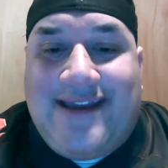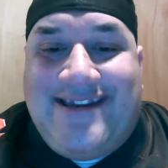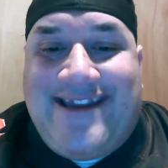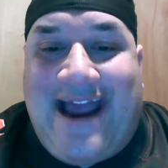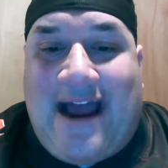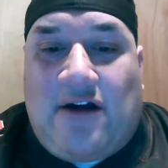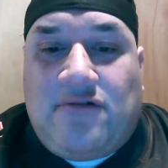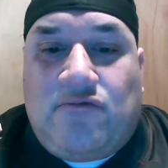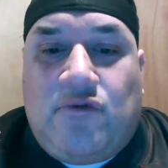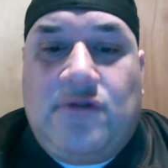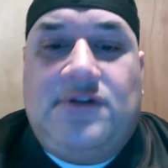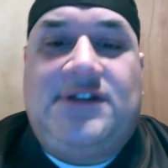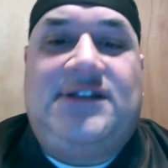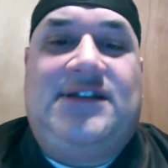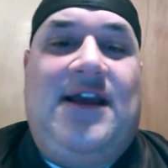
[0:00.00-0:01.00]
down
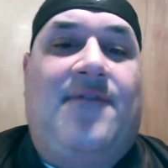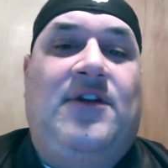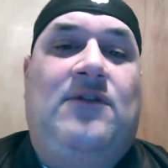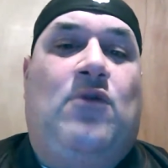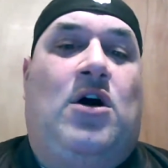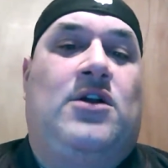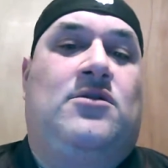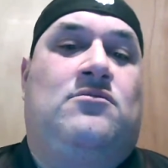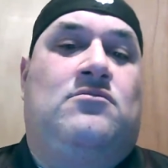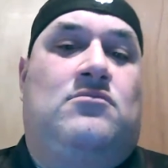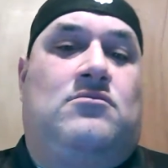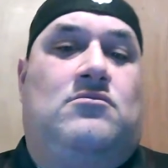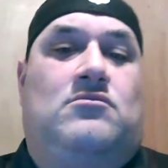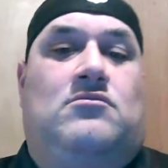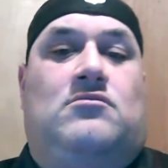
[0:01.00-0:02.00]
Route 71
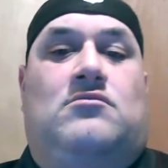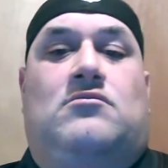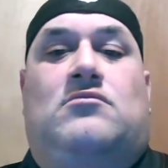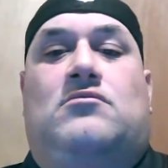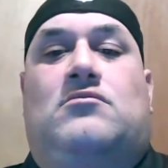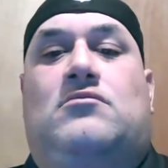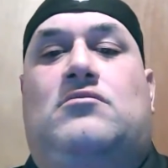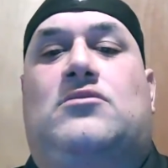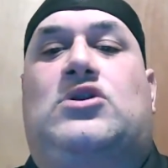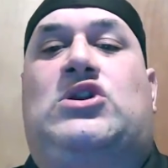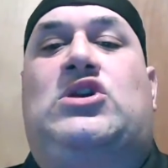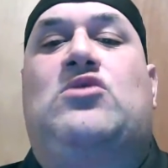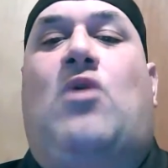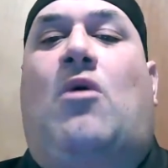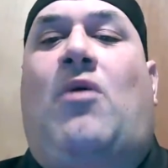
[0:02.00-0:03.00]

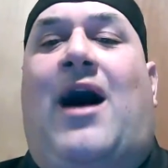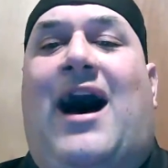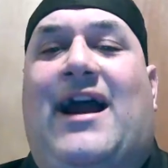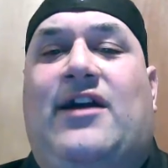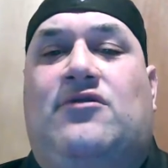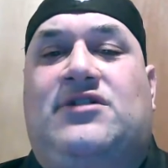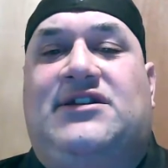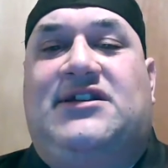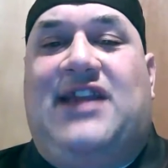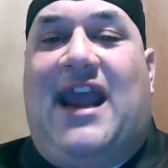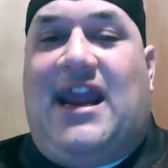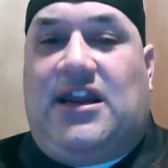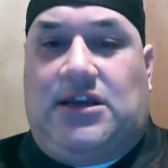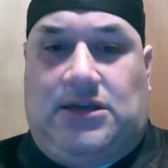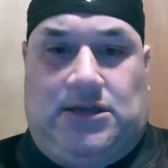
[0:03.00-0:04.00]
to Ohio
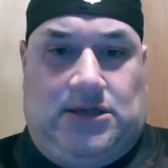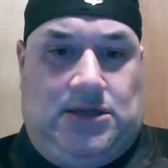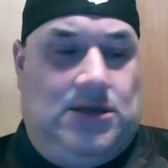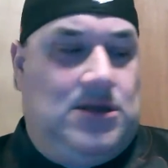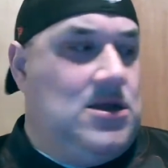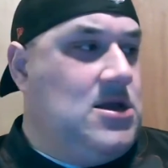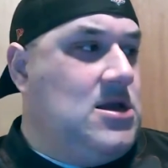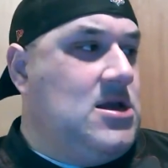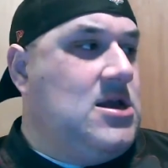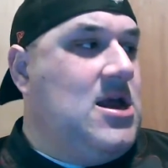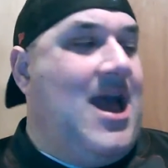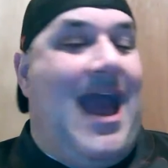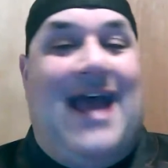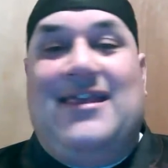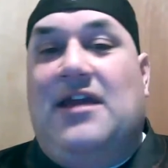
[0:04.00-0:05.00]
State,
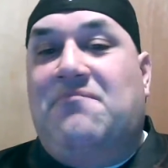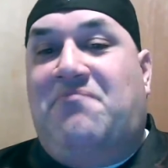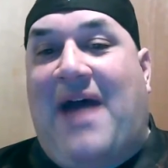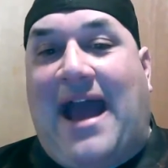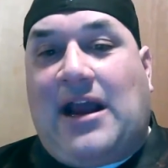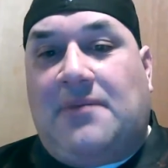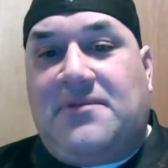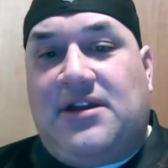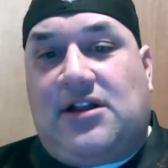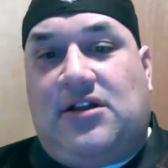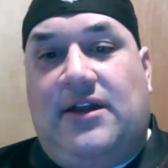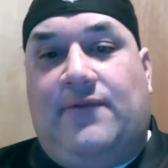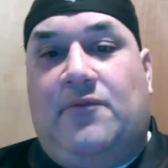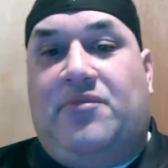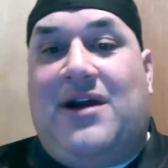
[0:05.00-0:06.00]
and then back up to the
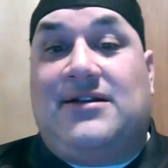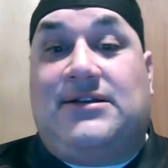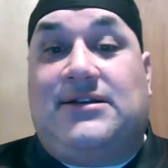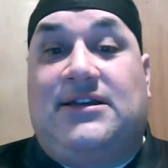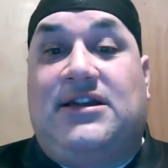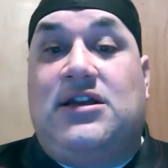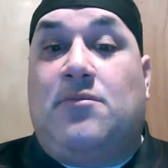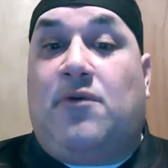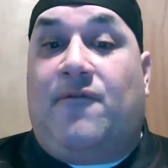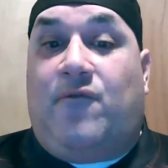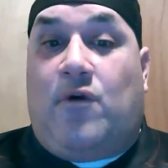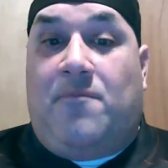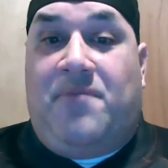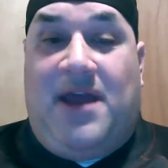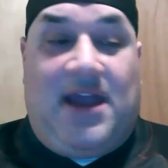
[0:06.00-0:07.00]
Cleveland Browns as the number
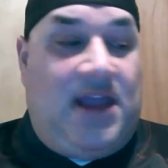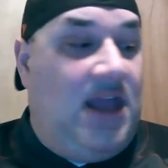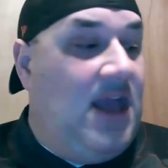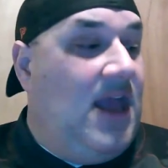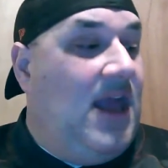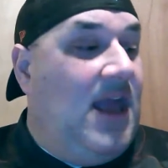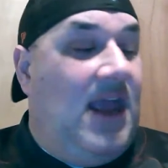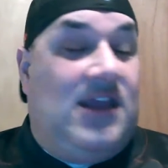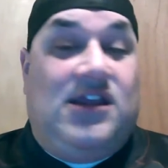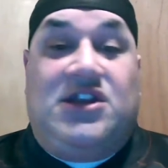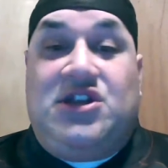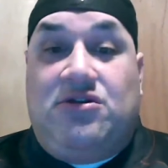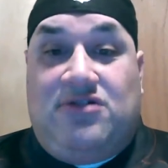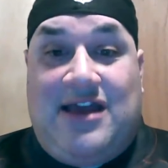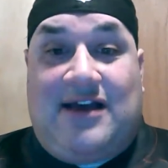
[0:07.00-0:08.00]
4 pick in the
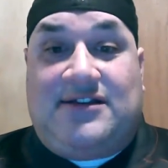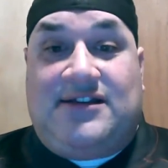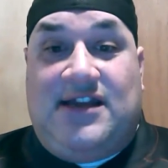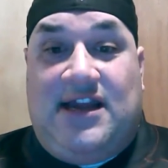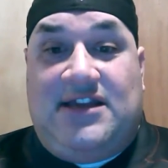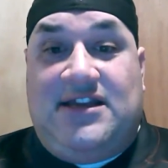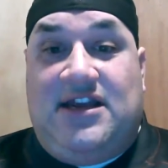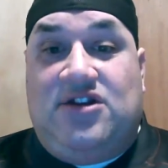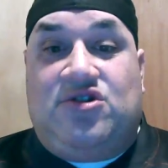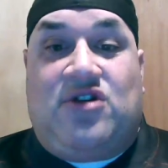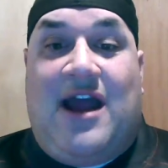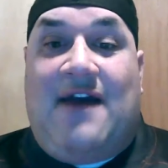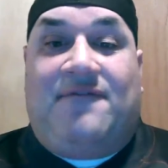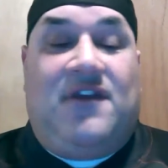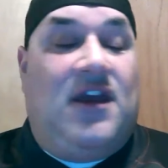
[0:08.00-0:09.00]
2018
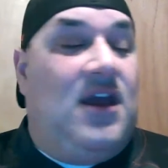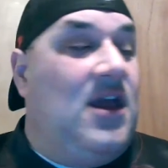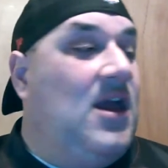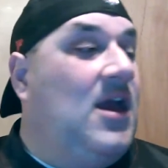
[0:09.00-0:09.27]
draft.